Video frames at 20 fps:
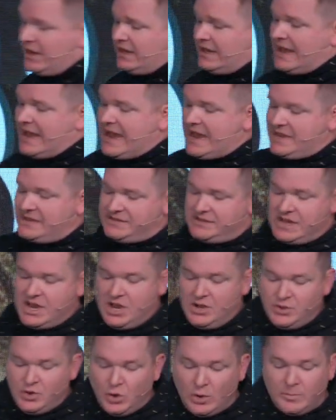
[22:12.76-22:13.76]
realize
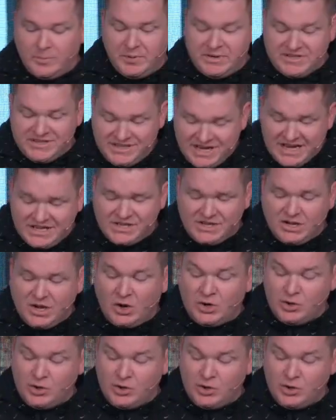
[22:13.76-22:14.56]
your position,